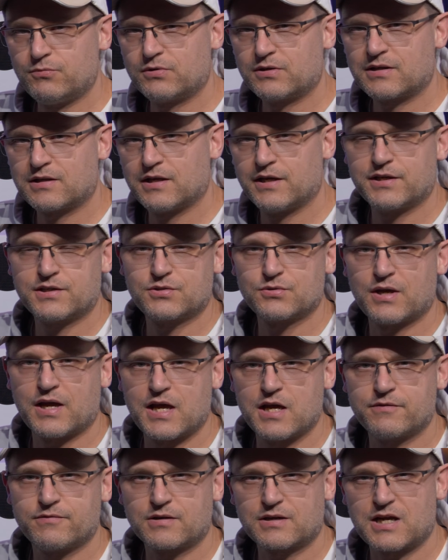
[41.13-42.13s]
would like to
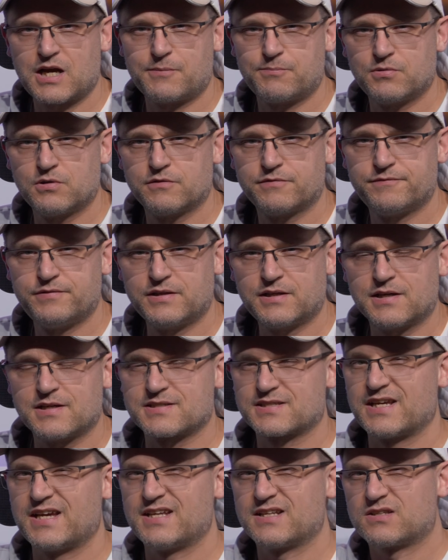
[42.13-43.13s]
have a couple of
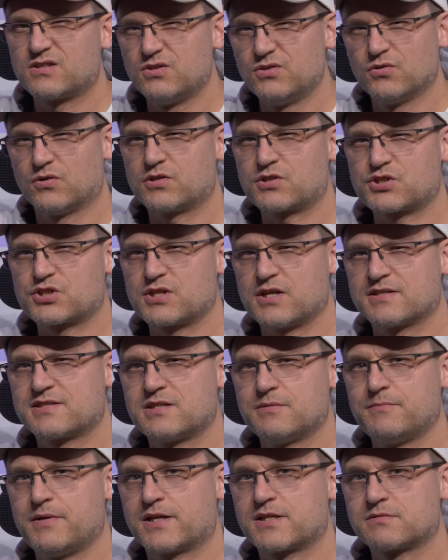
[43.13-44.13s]
figures and not just
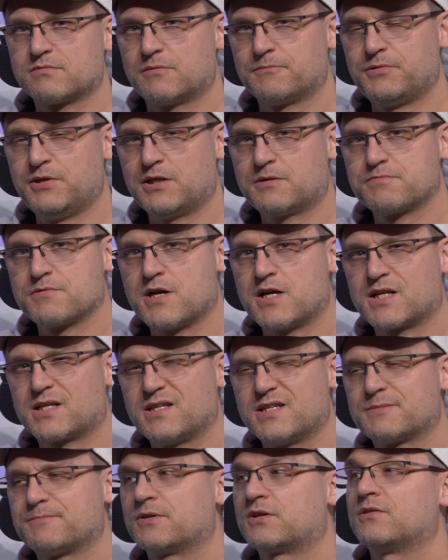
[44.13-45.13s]
the maximum peak
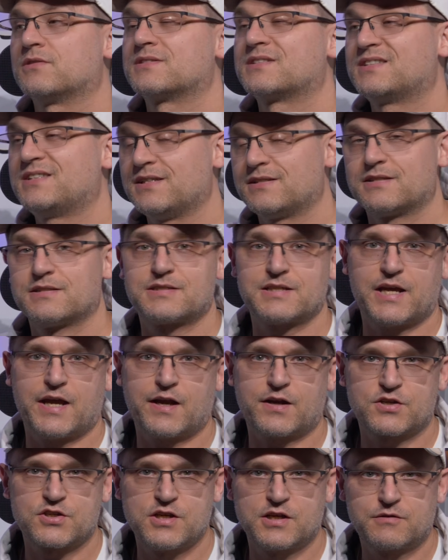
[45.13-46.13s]
brightness, because this is
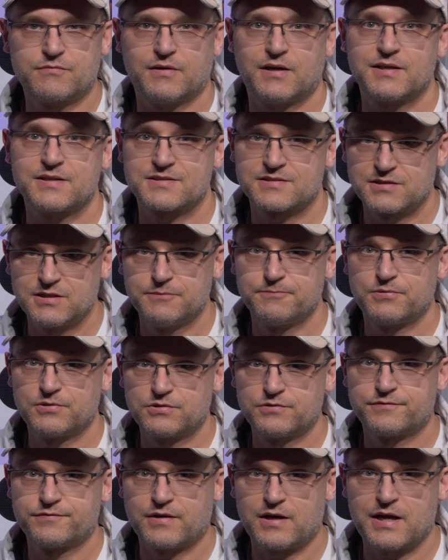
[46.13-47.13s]
actually quite simple
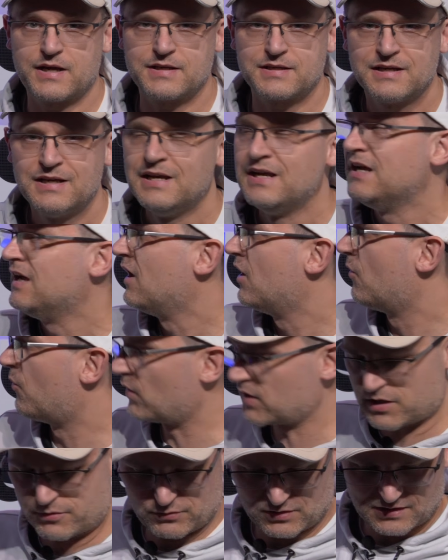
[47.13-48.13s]
to find.
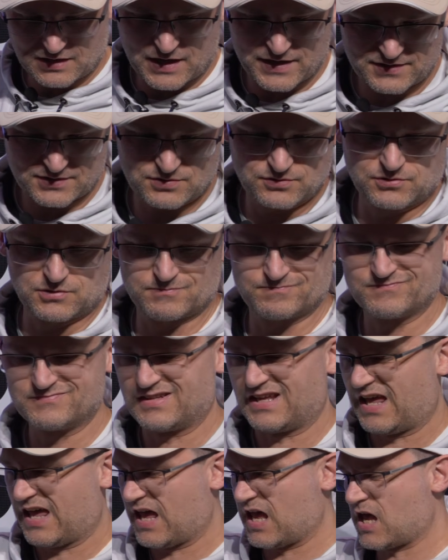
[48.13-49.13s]
What I would like to
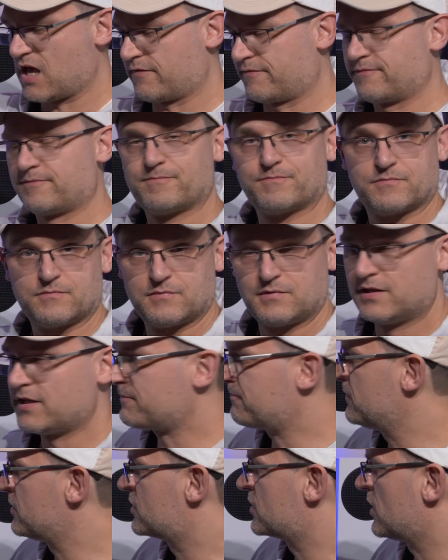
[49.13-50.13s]
have,
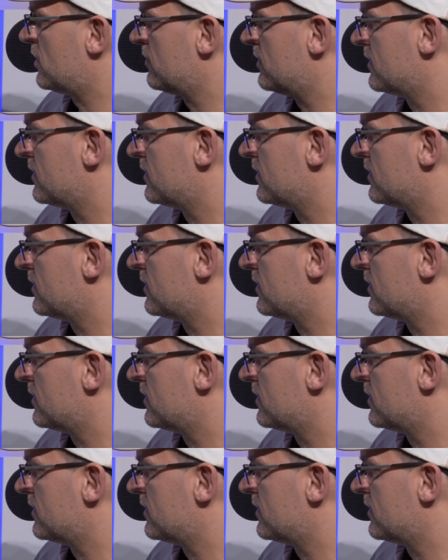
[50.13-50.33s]
let me show